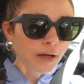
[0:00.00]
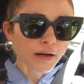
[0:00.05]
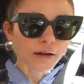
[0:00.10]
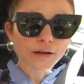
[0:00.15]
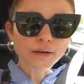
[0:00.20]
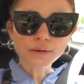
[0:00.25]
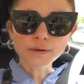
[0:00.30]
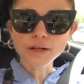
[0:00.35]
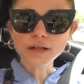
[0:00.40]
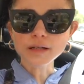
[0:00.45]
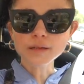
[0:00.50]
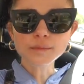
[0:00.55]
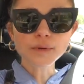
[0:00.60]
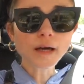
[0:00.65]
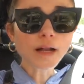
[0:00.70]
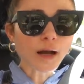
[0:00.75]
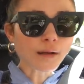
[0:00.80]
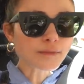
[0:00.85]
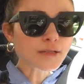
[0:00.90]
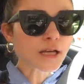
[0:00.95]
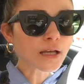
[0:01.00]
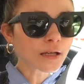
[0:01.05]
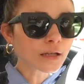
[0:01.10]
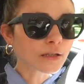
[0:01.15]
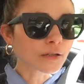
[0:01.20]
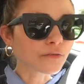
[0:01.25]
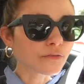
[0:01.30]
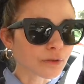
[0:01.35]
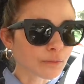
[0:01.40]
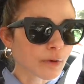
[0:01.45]
paranoid, but I'm
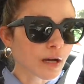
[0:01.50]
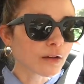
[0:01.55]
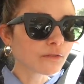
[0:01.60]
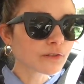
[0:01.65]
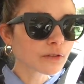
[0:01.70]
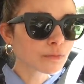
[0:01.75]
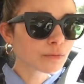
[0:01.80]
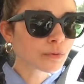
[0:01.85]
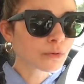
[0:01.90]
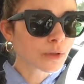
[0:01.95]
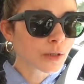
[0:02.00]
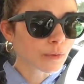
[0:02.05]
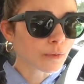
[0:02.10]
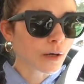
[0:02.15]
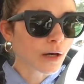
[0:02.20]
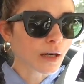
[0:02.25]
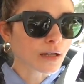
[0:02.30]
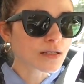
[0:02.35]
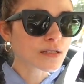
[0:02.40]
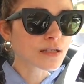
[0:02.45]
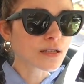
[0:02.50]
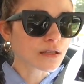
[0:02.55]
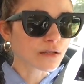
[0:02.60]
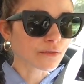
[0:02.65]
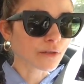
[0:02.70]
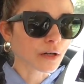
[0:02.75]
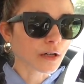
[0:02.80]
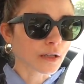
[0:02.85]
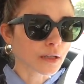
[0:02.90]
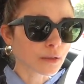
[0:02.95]
telling you, from my viewpoint where I see the
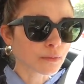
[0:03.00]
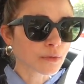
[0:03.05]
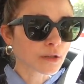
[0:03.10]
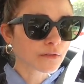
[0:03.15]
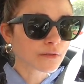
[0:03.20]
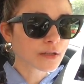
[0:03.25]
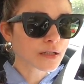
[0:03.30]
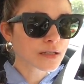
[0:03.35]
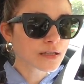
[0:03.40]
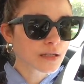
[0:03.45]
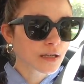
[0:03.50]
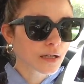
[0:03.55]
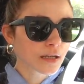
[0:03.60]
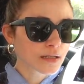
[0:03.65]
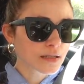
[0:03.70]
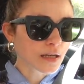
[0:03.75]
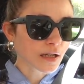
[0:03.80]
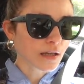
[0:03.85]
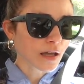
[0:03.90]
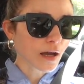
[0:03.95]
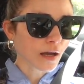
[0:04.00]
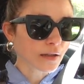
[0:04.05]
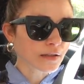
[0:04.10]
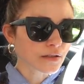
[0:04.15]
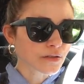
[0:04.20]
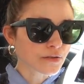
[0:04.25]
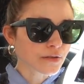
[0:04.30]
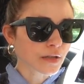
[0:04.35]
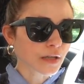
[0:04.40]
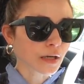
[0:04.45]
volume of these things, I, I
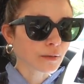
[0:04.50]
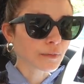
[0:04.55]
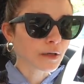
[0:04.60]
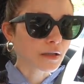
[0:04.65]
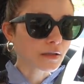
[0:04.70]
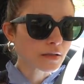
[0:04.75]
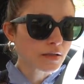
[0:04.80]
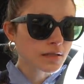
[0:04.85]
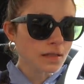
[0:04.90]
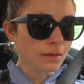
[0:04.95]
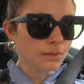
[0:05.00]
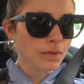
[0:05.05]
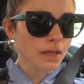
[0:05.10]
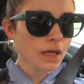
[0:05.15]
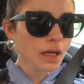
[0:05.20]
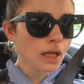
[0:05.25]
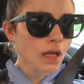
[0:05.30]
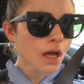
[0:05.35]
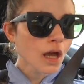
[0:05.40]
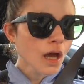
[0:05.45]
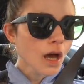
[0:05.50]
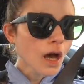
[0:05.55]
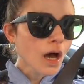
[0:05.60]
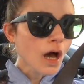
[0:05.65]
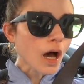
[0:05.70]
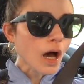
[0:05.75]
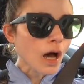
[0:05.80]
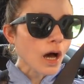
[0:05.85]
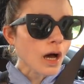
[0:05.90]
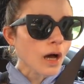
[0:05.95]
do think I'm onto something.
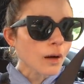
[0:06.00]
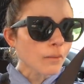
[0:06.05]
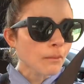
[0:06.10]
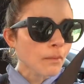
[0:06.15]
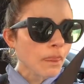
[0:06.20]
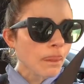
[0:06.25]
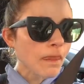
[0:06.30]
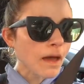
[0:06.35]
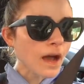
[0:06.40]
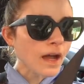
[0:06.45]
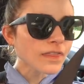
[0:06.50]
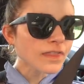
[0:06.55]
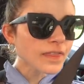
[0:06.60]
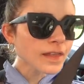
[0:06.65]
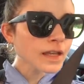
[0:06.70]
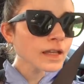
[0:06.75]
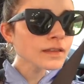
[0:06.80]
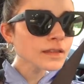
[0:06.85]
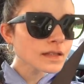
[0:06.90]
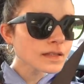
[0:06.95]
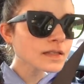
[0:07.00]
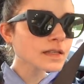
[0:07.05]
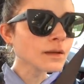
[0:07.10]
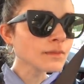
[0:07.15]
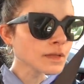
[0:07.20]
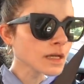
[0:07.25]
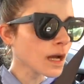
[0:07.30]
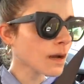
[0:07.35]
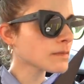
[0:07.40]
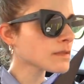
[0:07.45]
Um, I think that
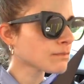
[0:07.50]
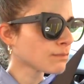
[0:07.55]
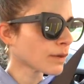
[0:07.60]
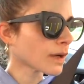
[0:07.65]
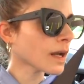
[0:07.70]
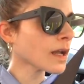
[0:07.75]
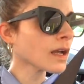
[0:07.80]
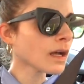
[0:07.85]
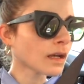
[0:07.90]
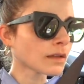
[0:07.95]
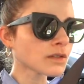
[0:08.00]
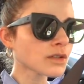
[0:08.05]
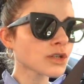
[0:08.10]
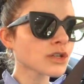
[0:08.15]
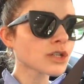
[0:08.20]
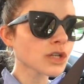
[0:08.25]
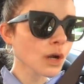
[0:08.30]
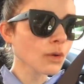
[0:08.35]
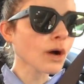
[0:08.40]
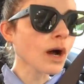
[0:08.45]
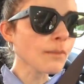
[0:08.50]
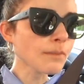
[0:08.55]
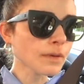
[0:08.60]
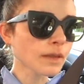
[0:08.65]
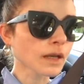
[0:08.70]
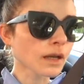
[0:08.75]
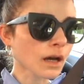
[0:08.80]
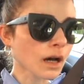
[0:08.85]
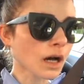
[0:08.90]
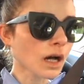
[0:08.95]
sometimes brands show up in
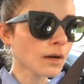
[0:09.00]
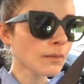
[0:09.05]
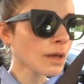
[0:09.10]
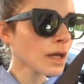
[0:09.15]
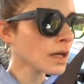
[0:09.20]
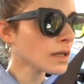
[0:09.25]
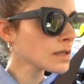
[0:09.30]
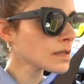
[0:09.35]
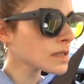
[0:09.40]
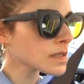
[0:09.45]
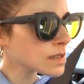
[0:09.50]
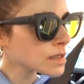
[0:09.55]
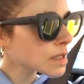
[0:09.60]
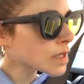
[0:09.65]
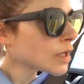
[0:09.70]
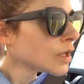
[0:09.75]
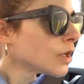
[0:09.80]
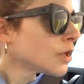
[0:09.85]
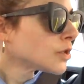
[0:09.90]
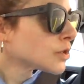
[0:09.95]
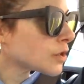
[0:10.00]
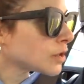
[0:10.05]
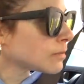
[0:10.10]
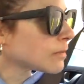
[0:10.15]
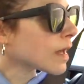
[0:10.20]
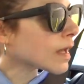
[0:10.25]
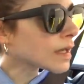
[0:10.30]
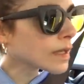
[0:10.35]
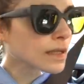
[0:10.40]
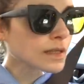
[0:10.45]
the comments to
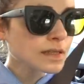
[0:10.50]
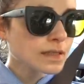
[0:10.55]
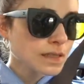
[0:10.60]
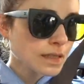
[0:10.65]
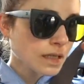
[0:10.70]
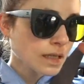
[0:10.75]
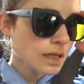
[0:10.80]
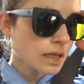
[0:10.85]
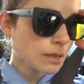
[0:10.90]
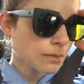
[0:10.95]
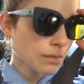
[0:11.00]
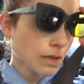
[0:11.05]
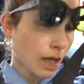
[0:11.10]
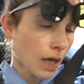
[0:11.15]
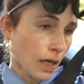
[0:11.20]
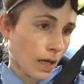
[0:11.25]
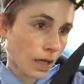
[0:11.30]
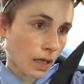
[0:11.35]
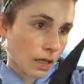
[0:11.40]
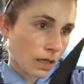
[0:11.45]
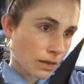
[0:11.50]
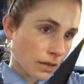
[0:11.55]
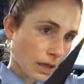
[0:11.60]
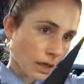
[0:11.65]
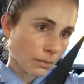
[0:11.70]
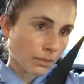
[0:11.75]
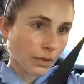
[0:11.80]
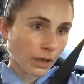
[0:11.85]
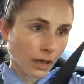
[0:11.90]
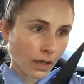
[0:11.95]
make it seem like
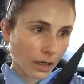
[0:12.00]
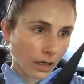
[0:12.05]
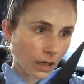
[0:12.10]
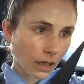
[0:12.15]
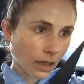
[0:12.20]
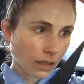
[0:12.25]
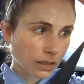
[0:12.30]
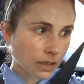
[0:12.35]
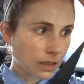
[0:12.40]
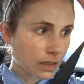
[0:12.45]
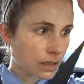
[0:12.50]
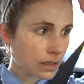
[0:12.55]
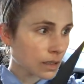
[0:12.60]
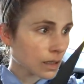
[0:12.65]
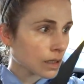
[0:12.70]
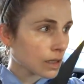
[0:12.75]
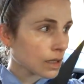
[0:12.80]
their product